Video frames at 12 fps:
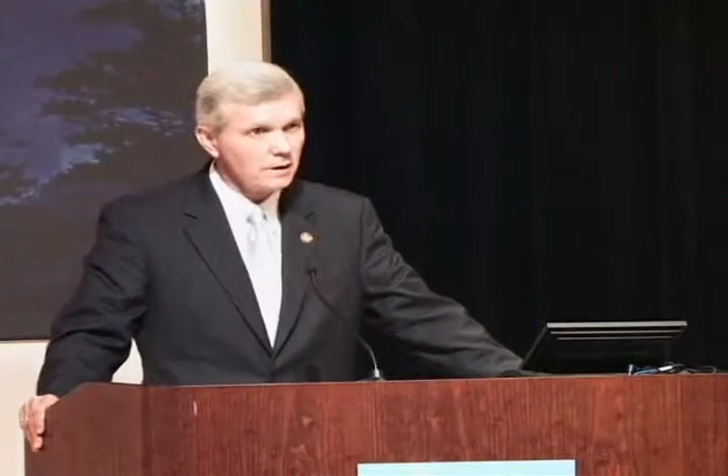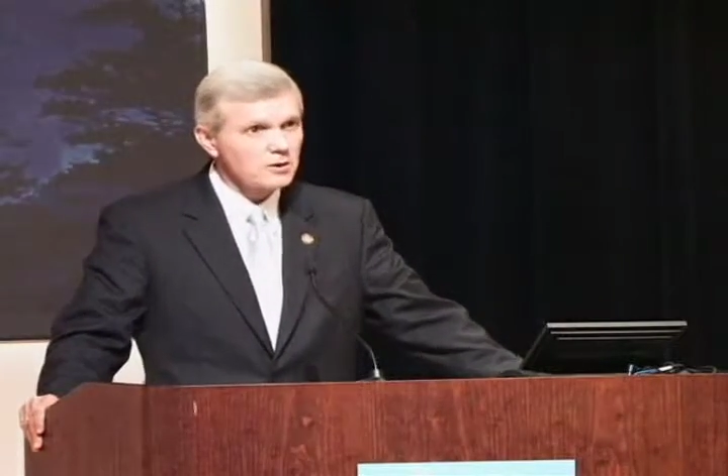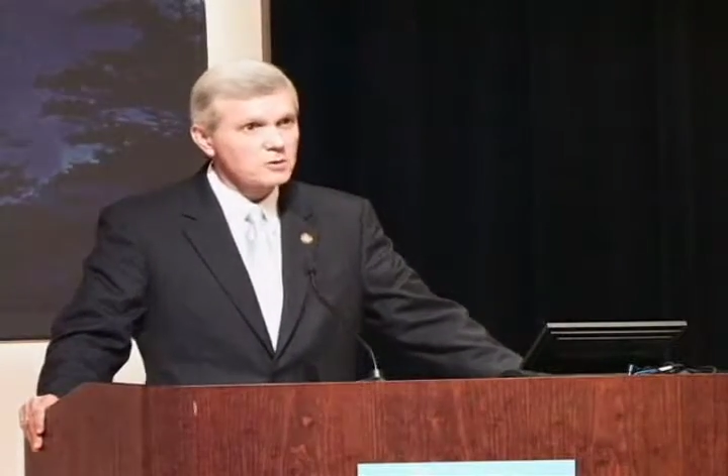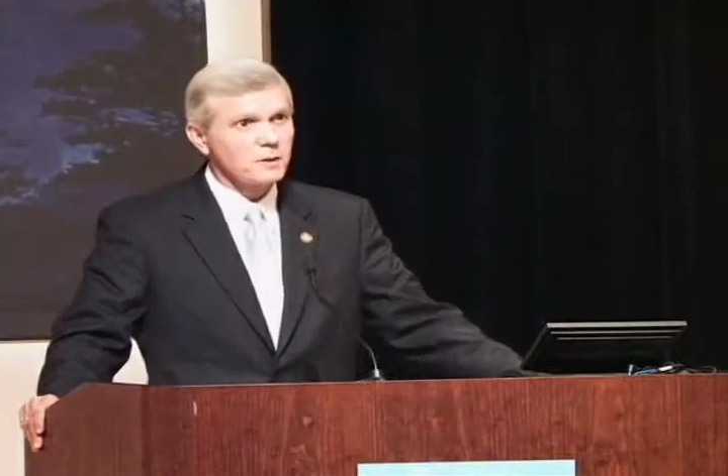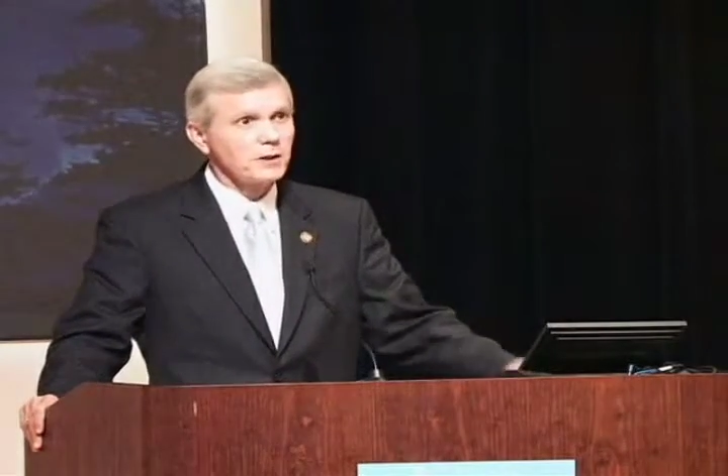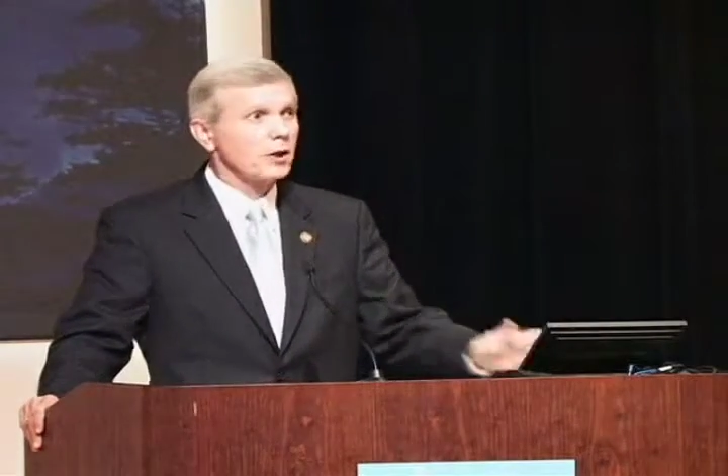
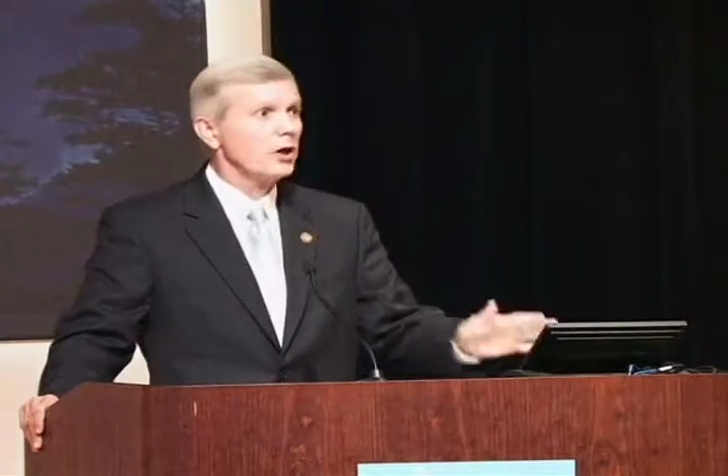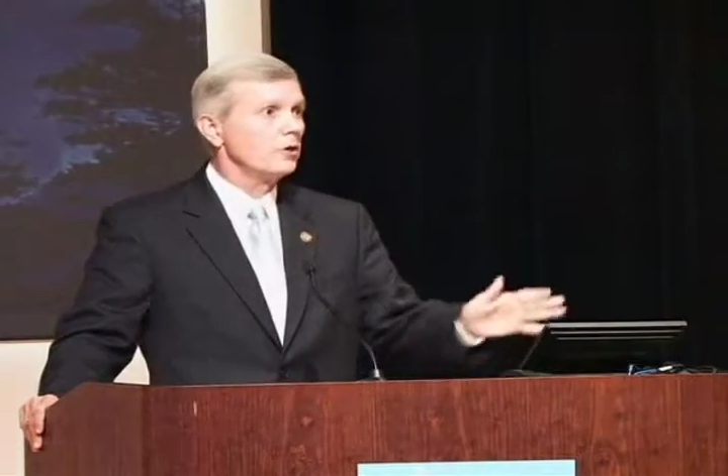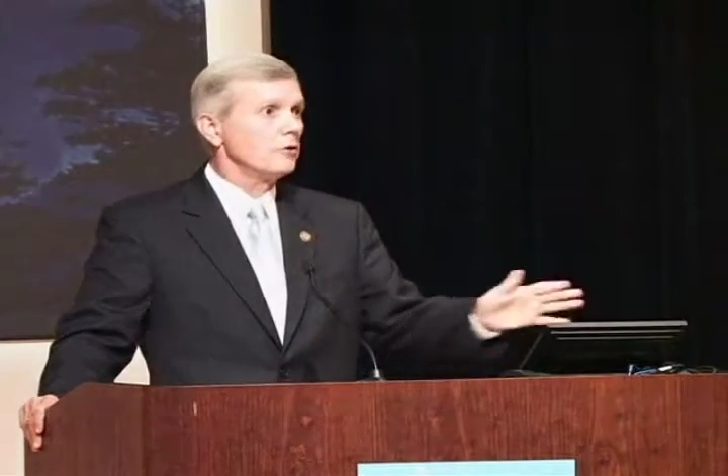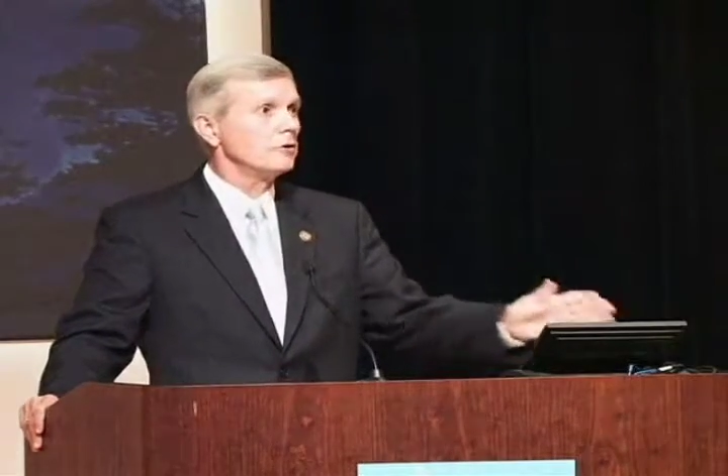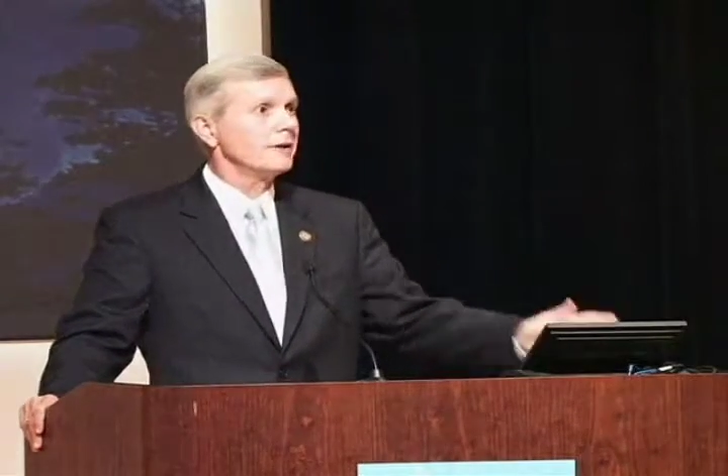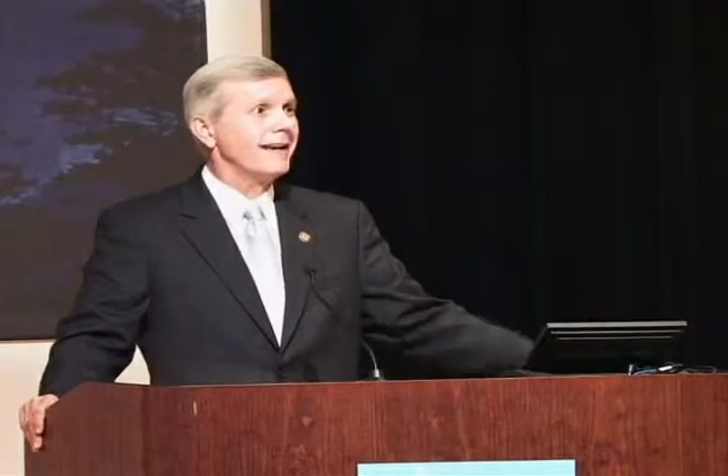There's been a
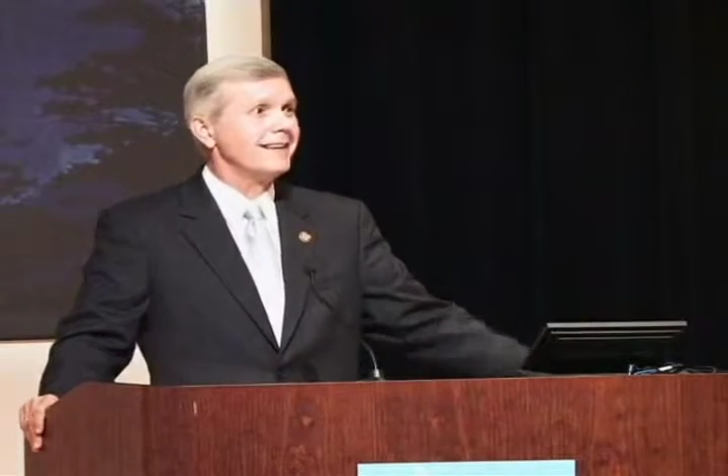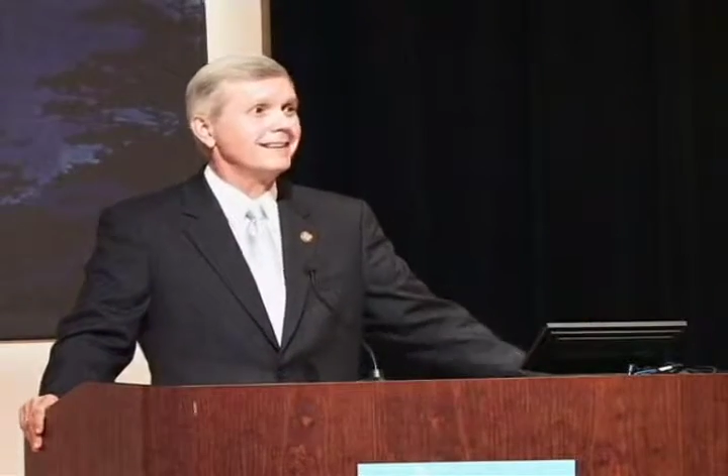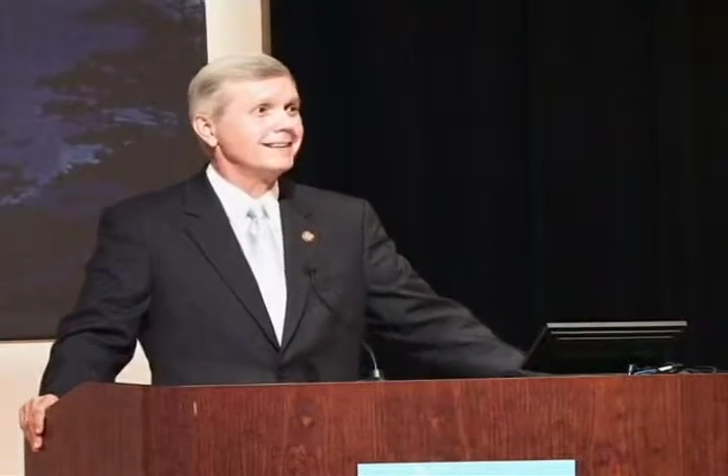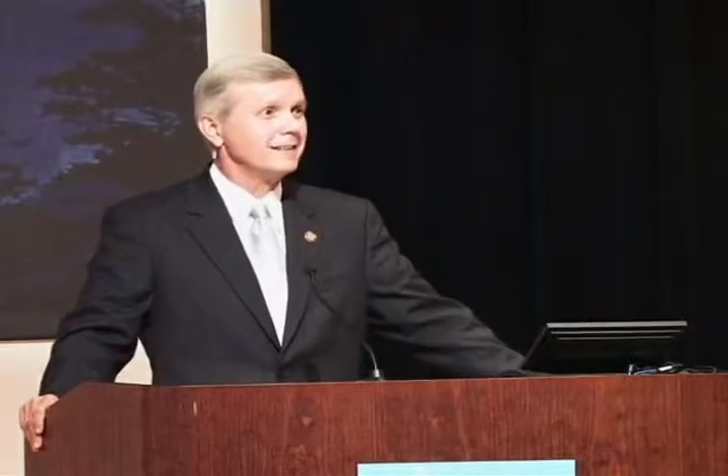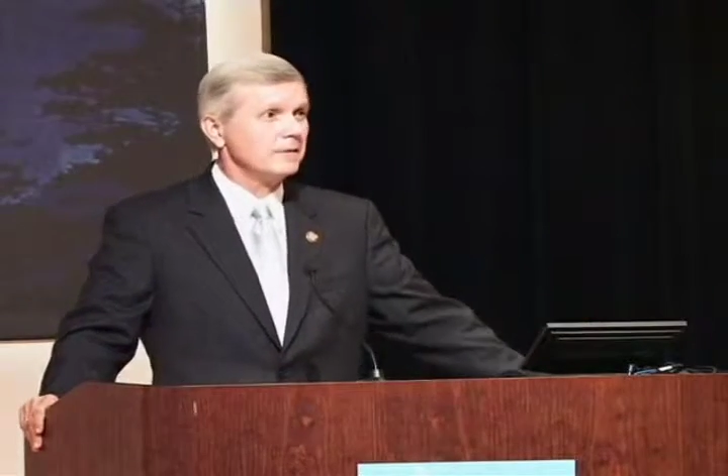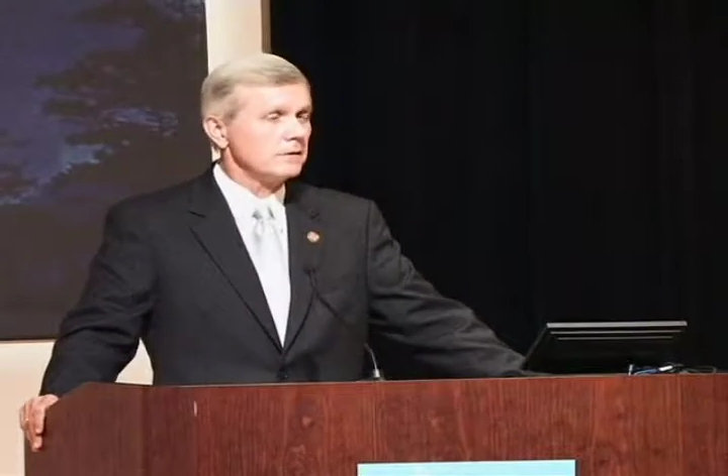
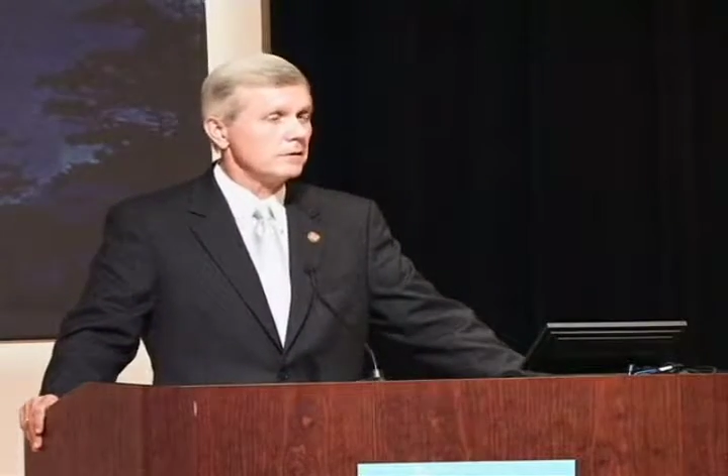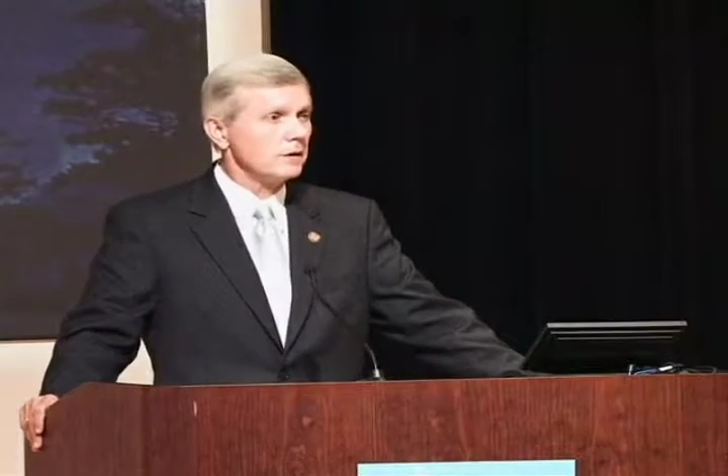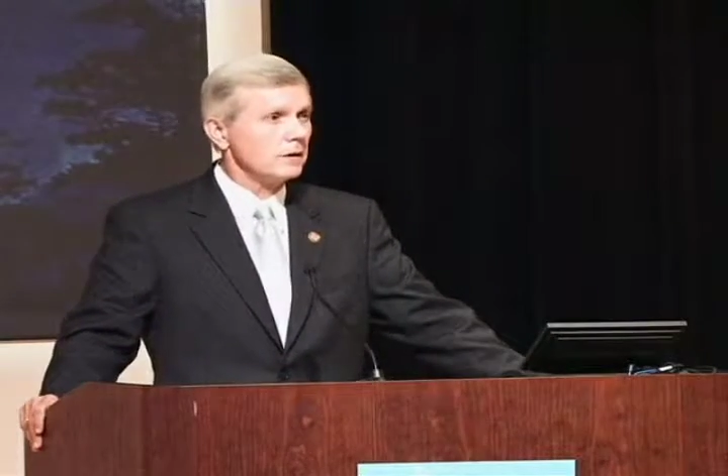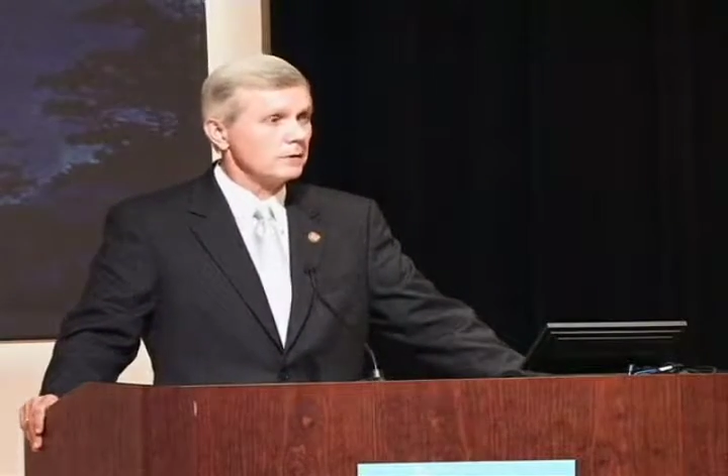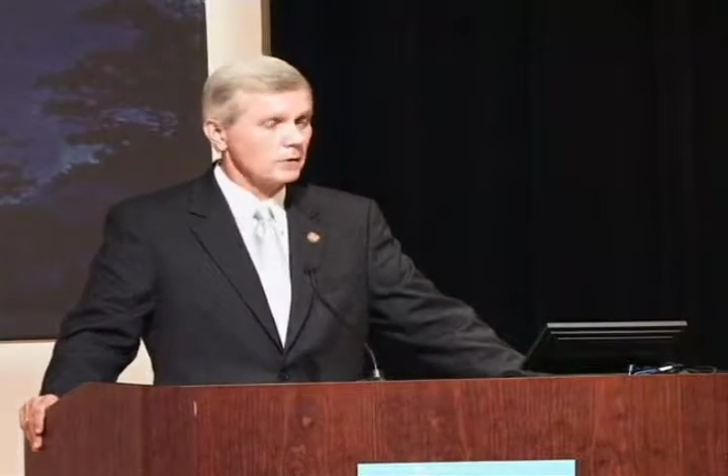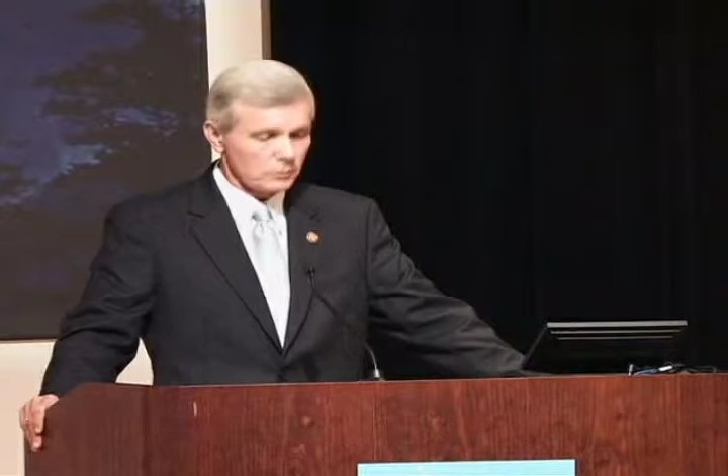
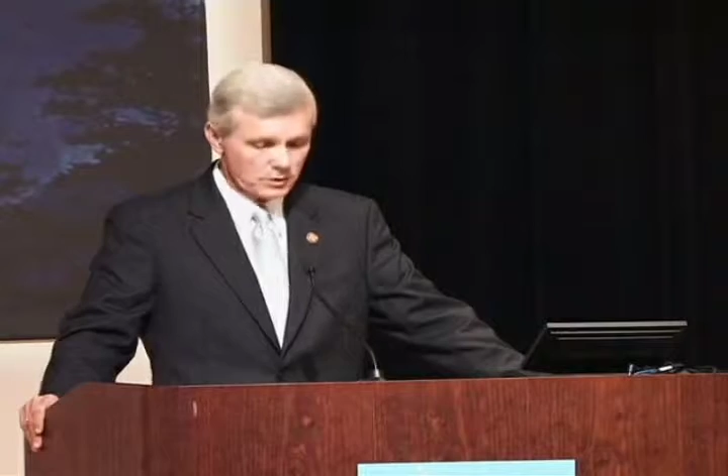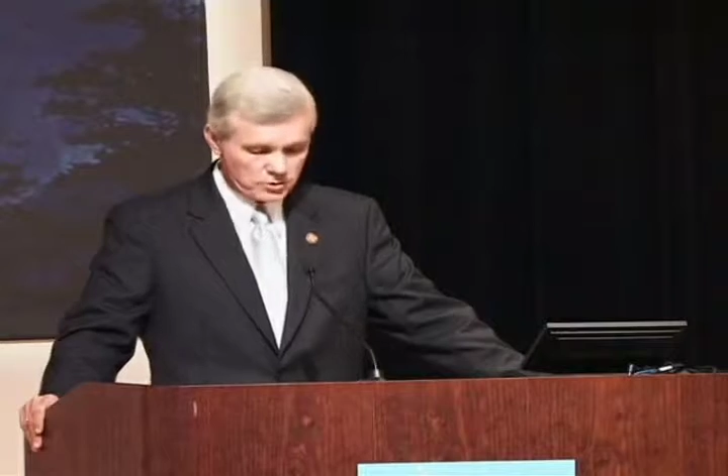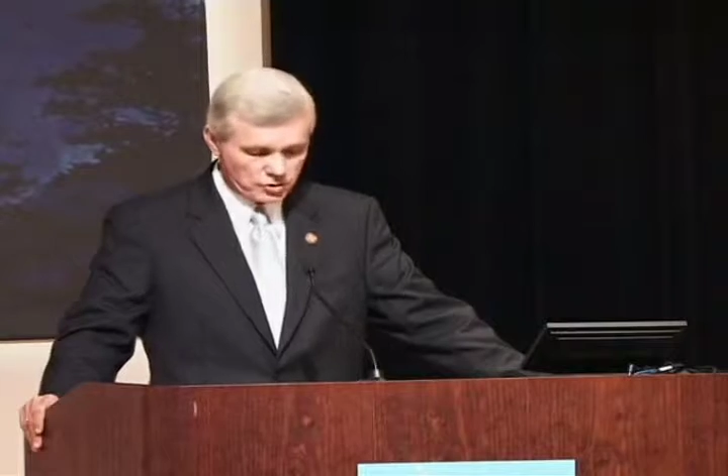180-degree